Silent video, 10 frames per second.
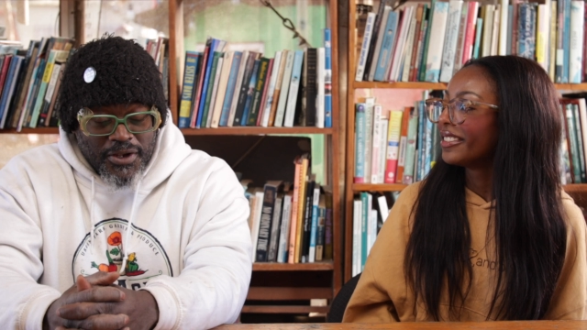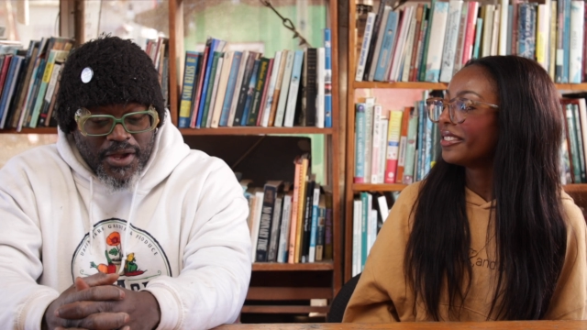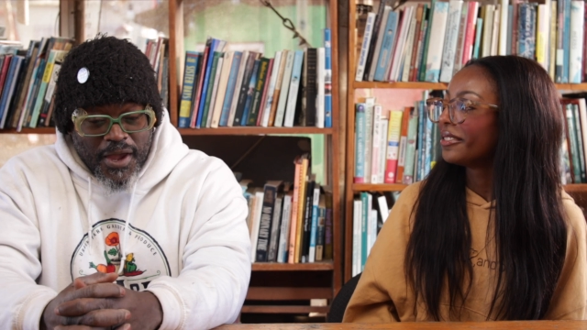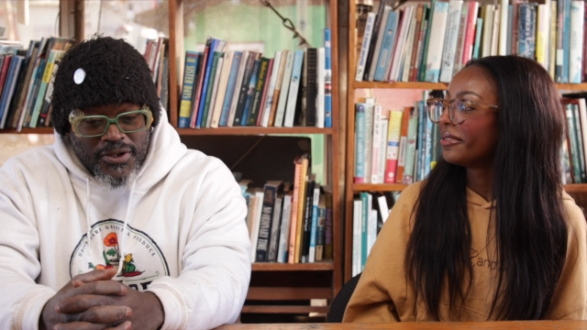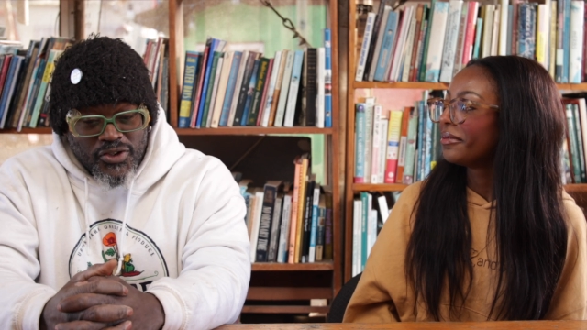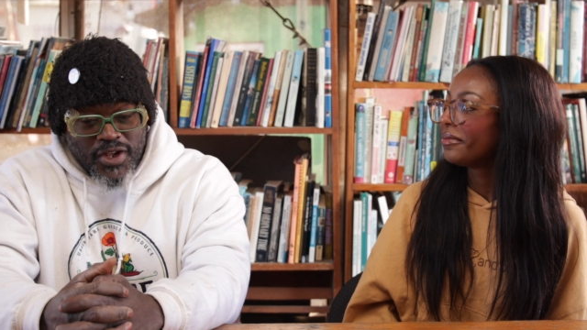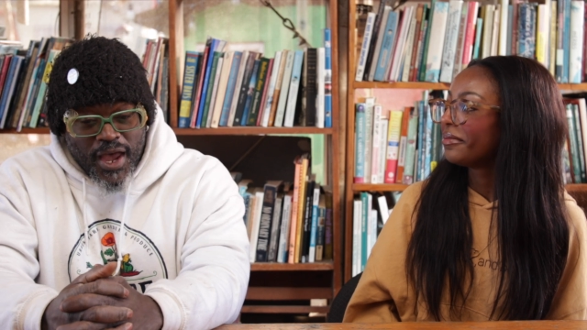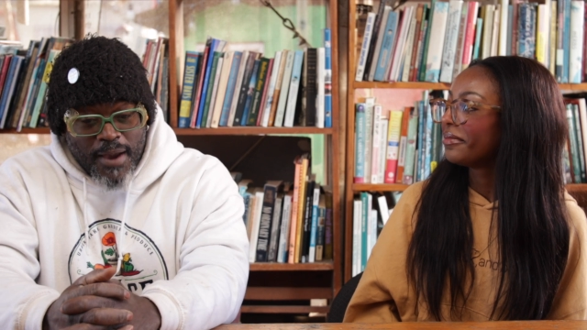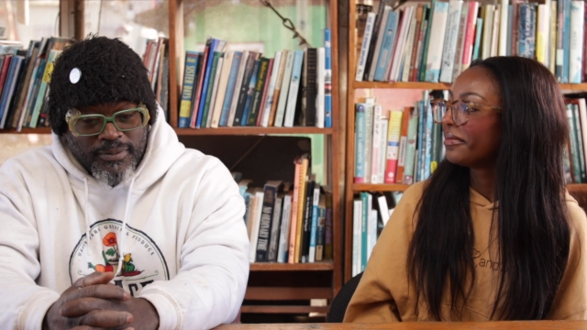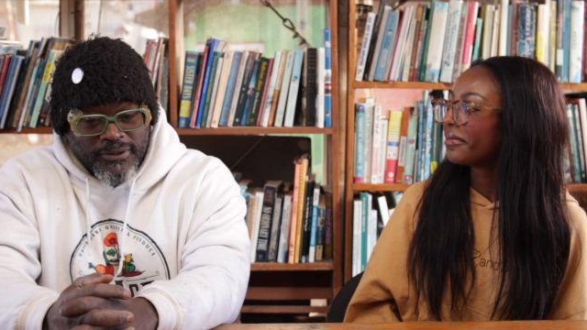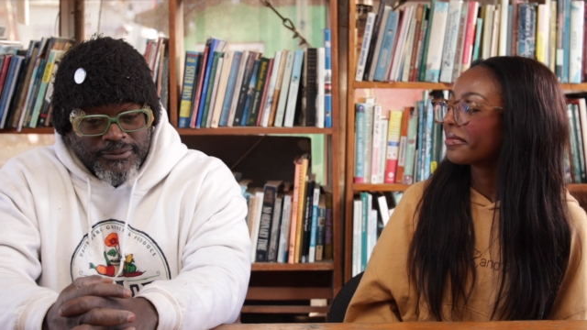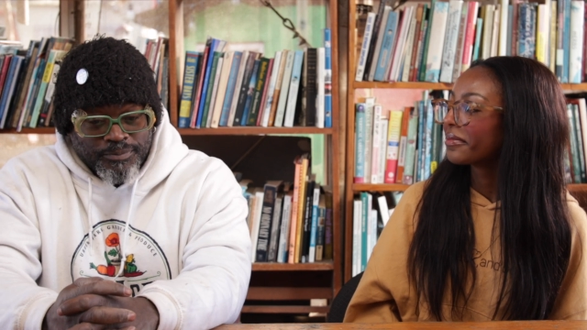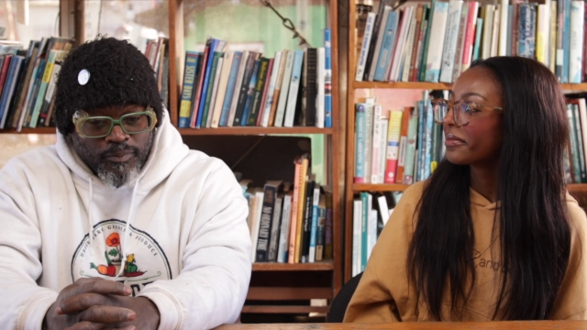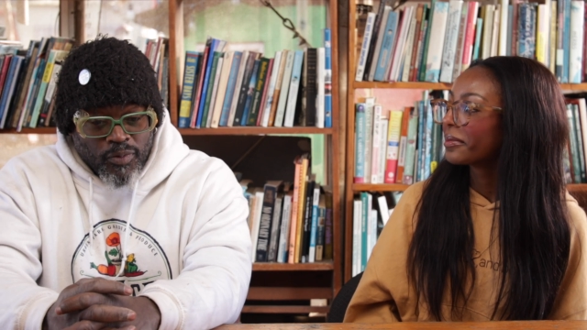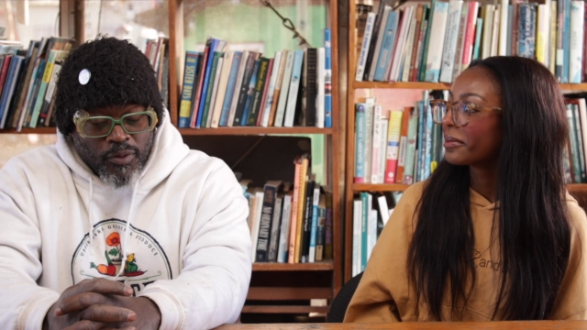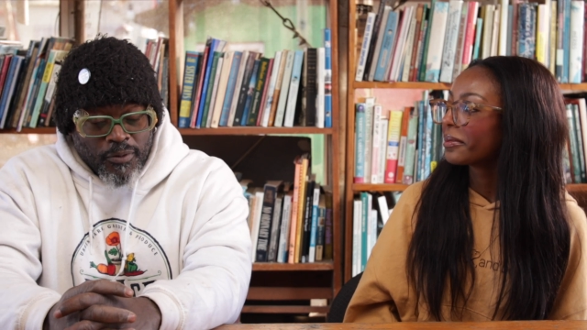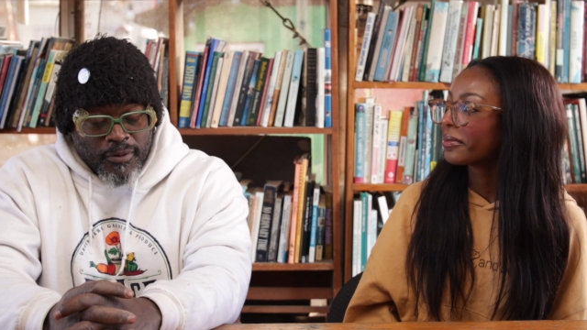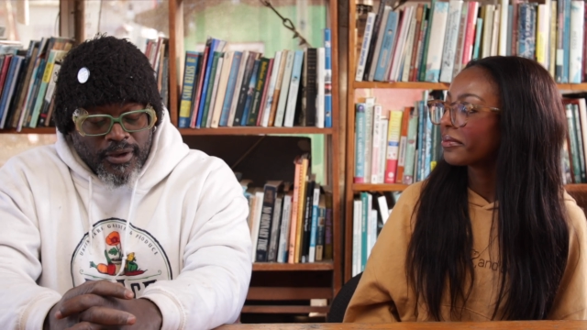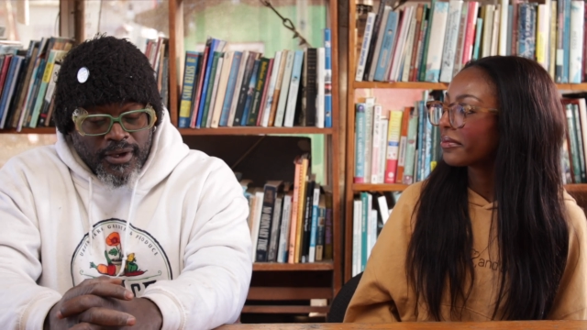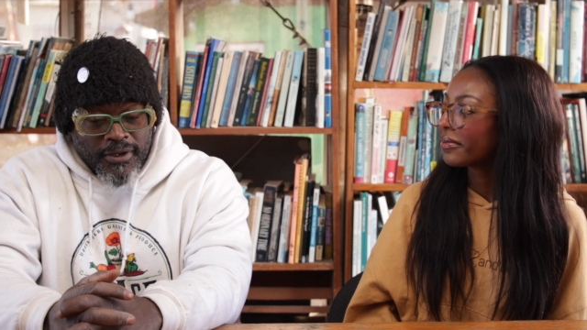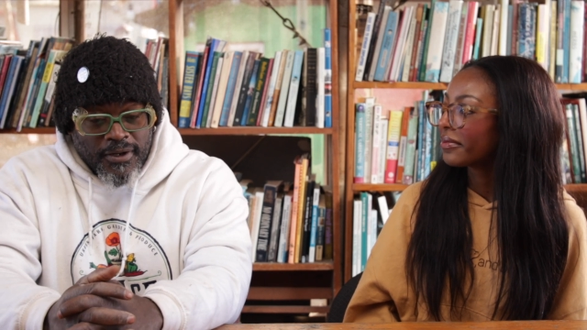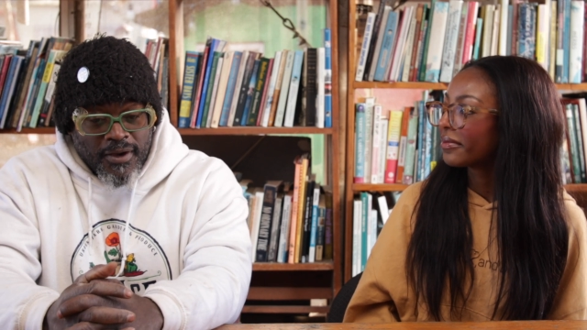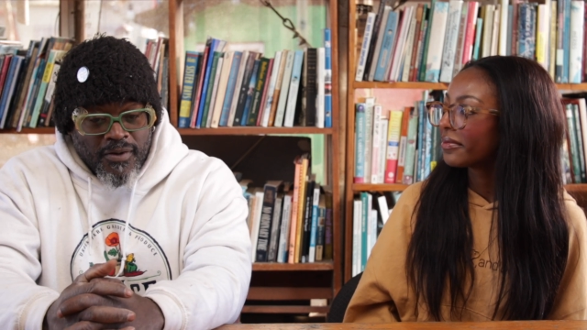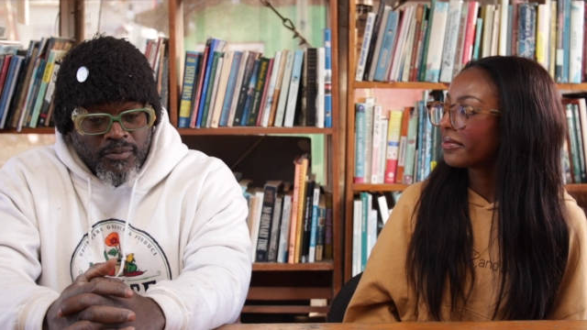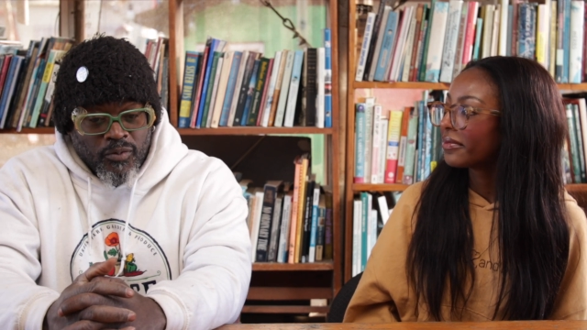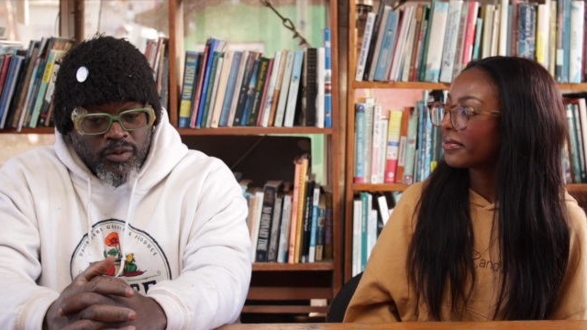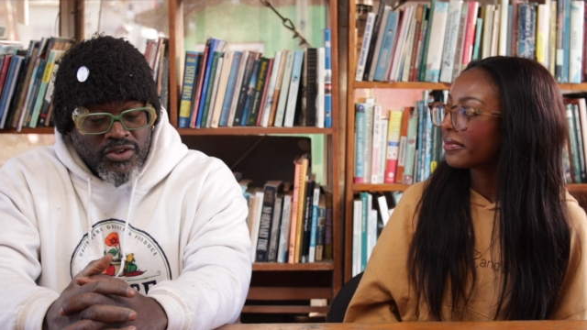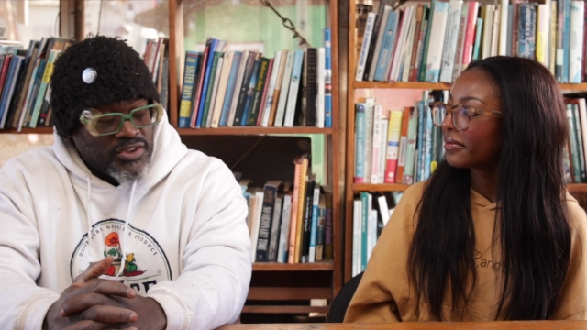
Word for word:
Speaker 1: it is happening, and um, we